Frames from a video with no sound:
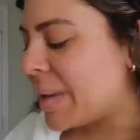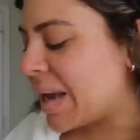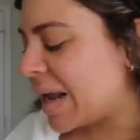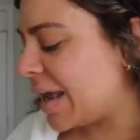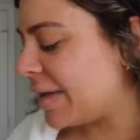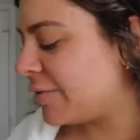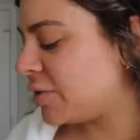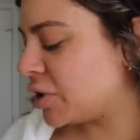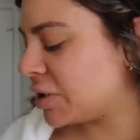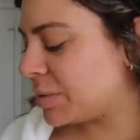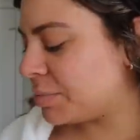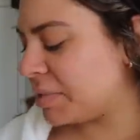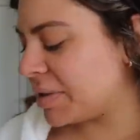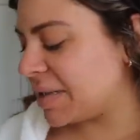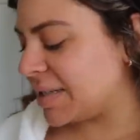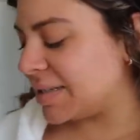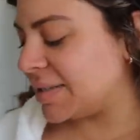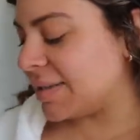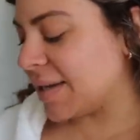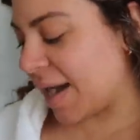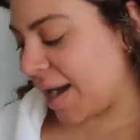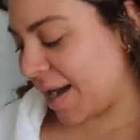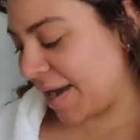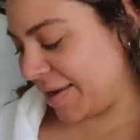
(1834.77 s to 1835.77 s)
but I've just
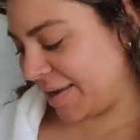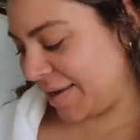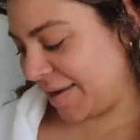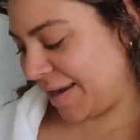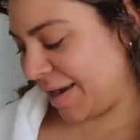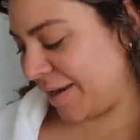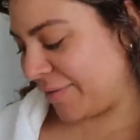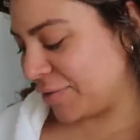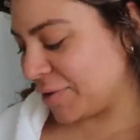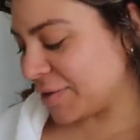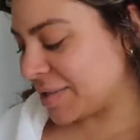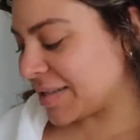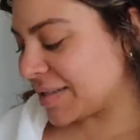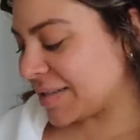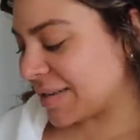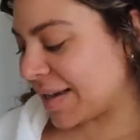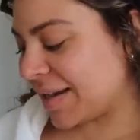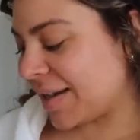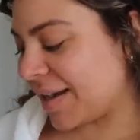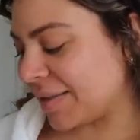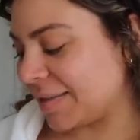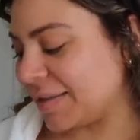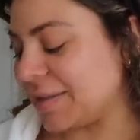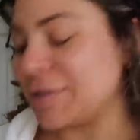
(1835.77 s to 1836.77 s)
been dying. Ever since I
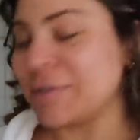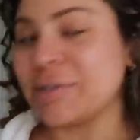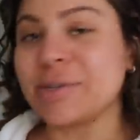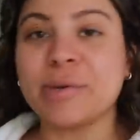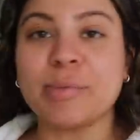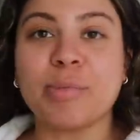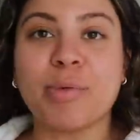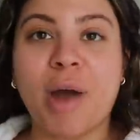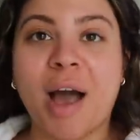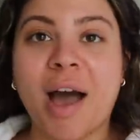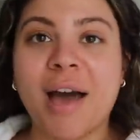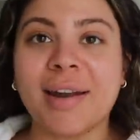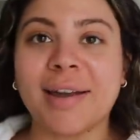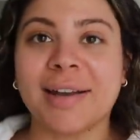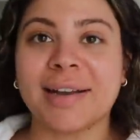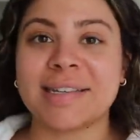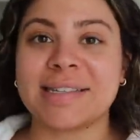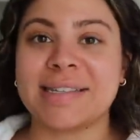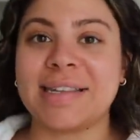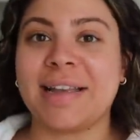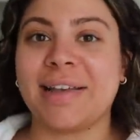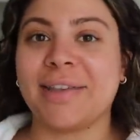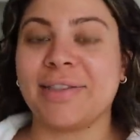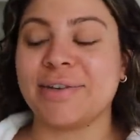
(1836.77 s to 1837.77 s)
got these new
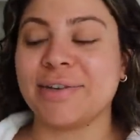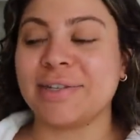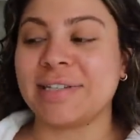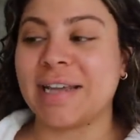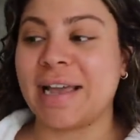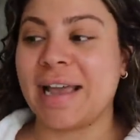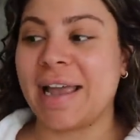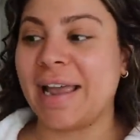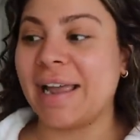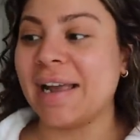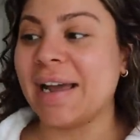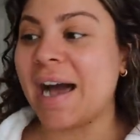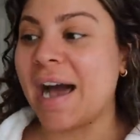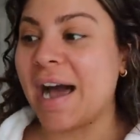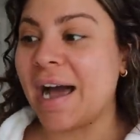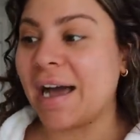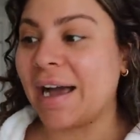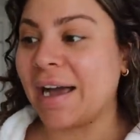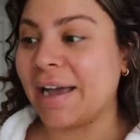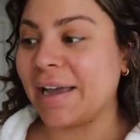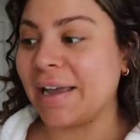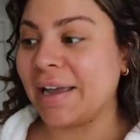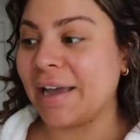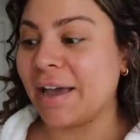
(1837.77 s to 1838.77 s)
products the other day,
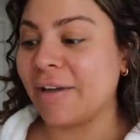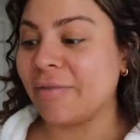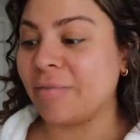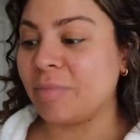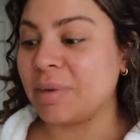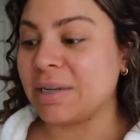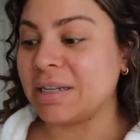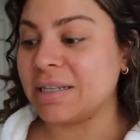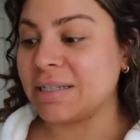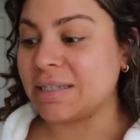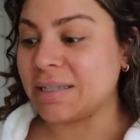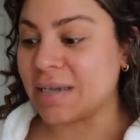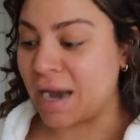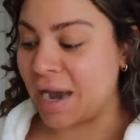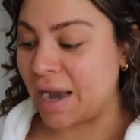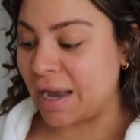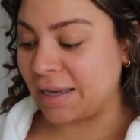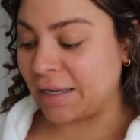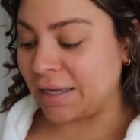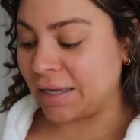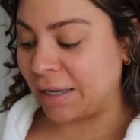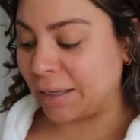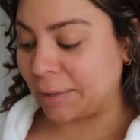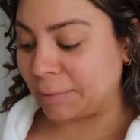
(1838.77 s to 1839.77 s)
I have been
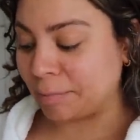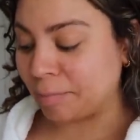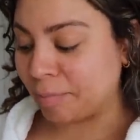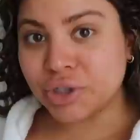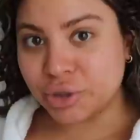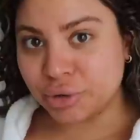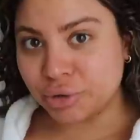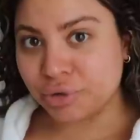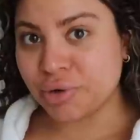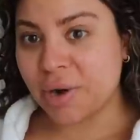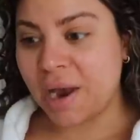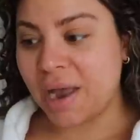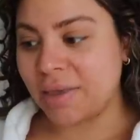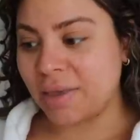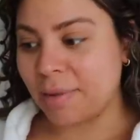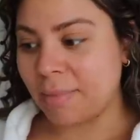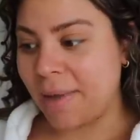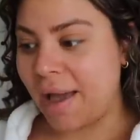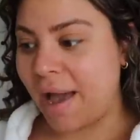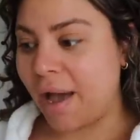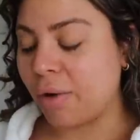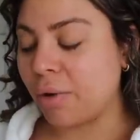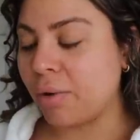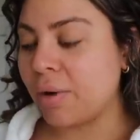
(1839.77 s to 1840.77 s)
dying to try them
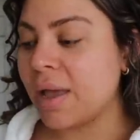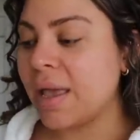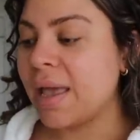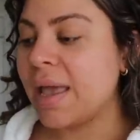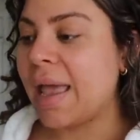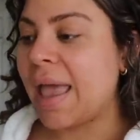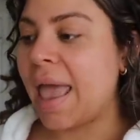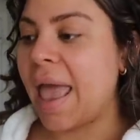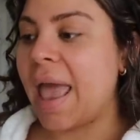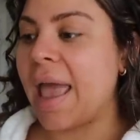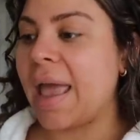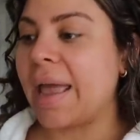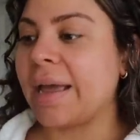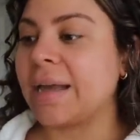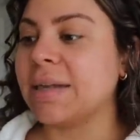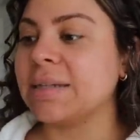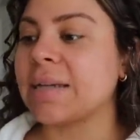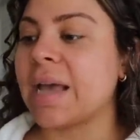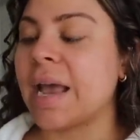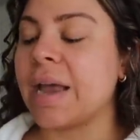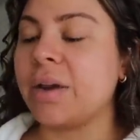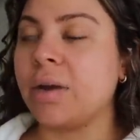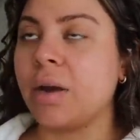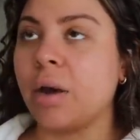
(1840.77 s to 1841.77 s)
out.
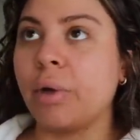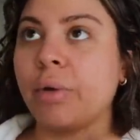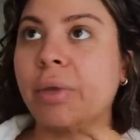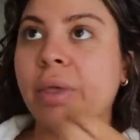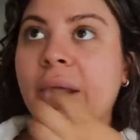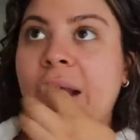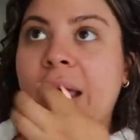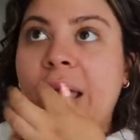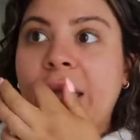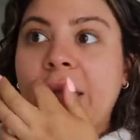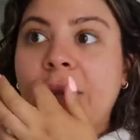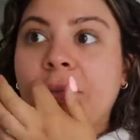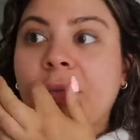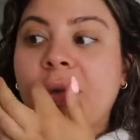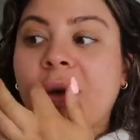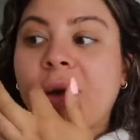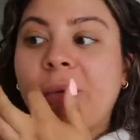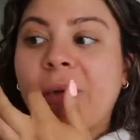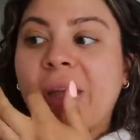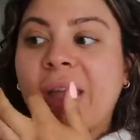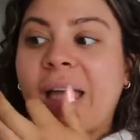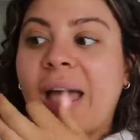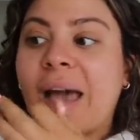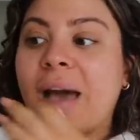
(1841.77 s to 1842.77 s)
And I know that I am
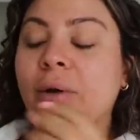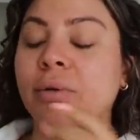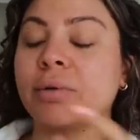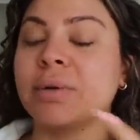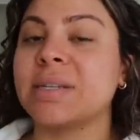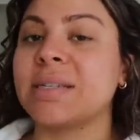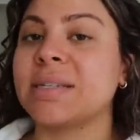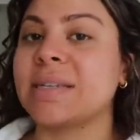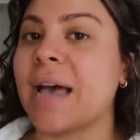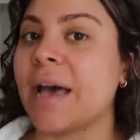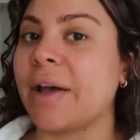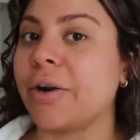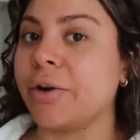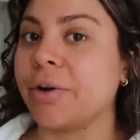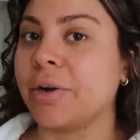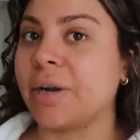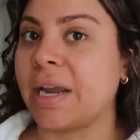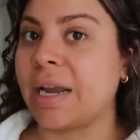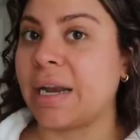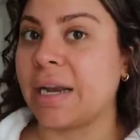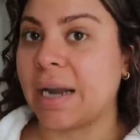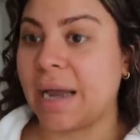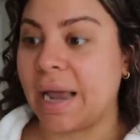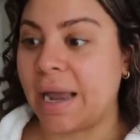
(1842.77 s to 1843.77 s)
going out
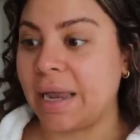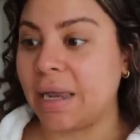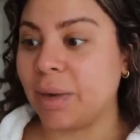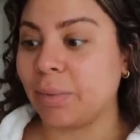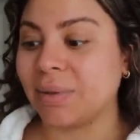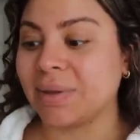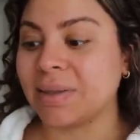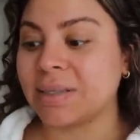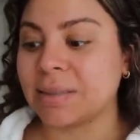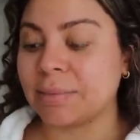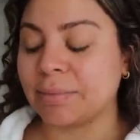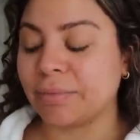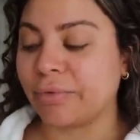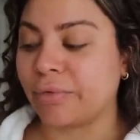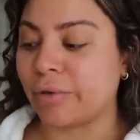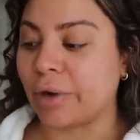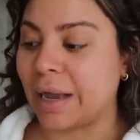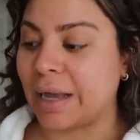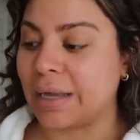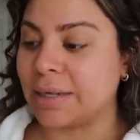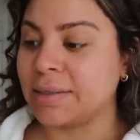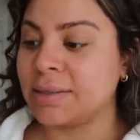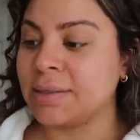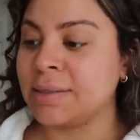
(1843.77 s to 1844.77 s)
Saturday night with some
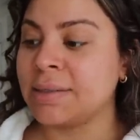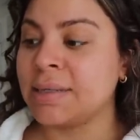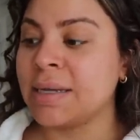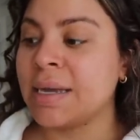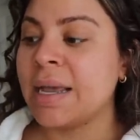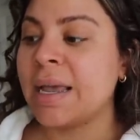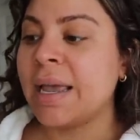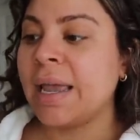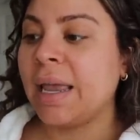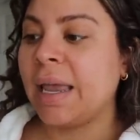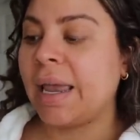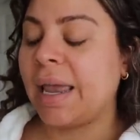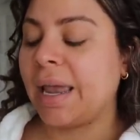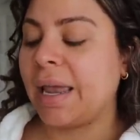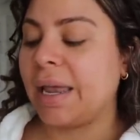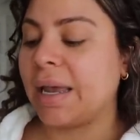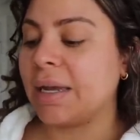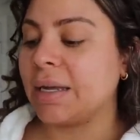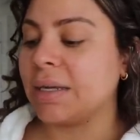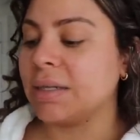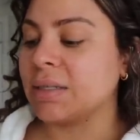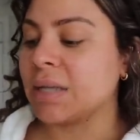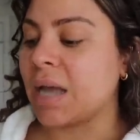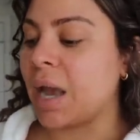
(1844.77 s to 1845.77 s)
friends,
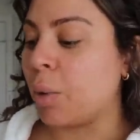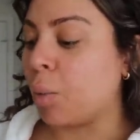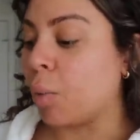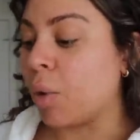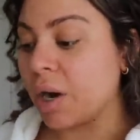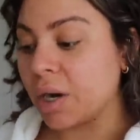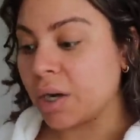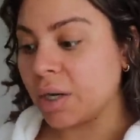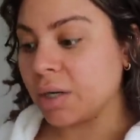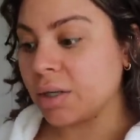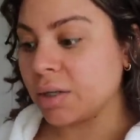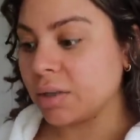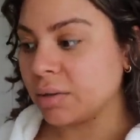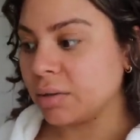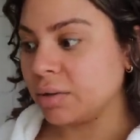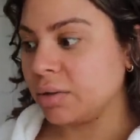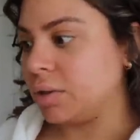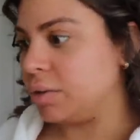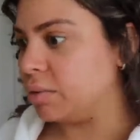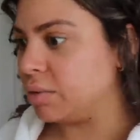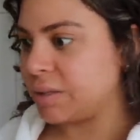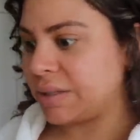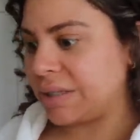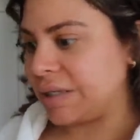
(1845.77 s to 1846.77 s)
and I want to
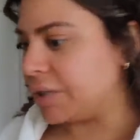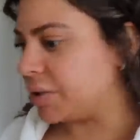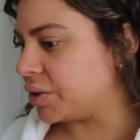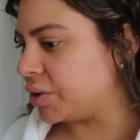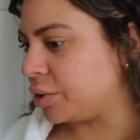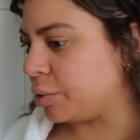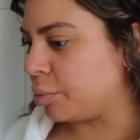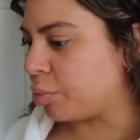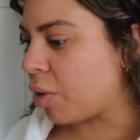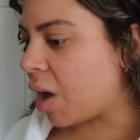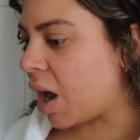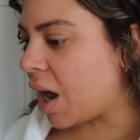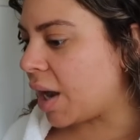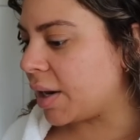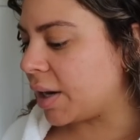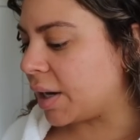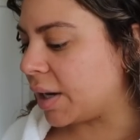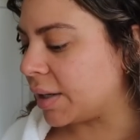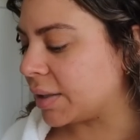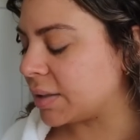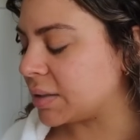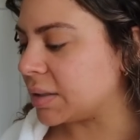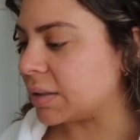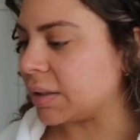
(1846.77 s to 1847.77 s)
use these new
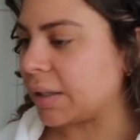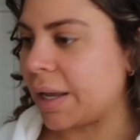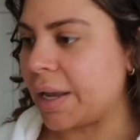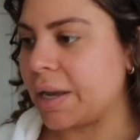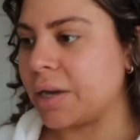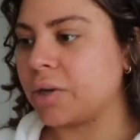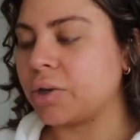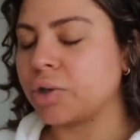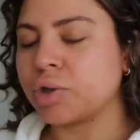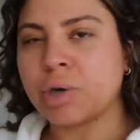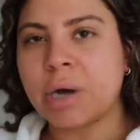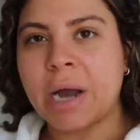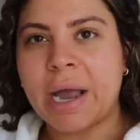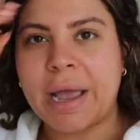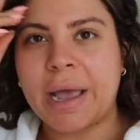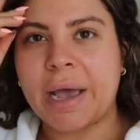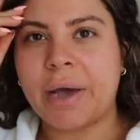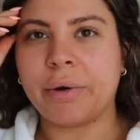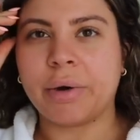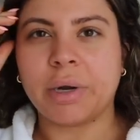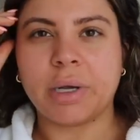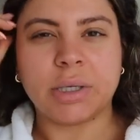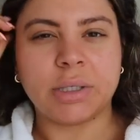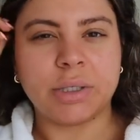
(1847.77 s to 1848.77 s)
products and like try
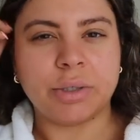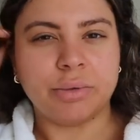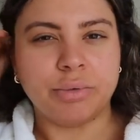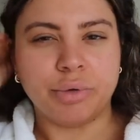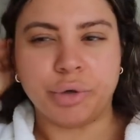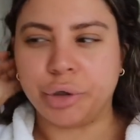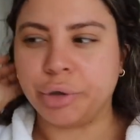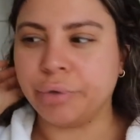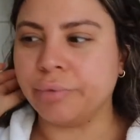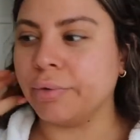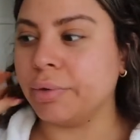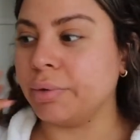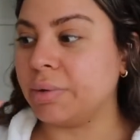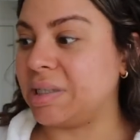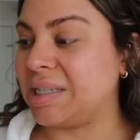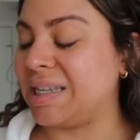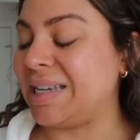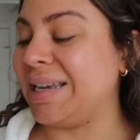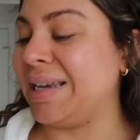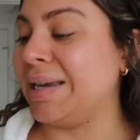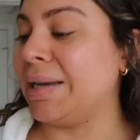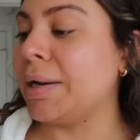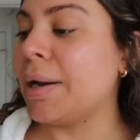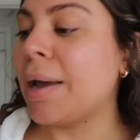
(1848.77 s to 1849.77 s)
out a new
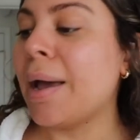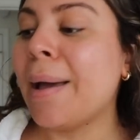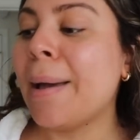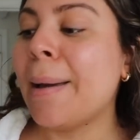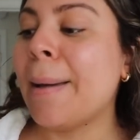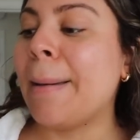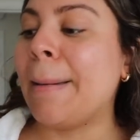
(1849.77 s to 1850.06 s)
routine,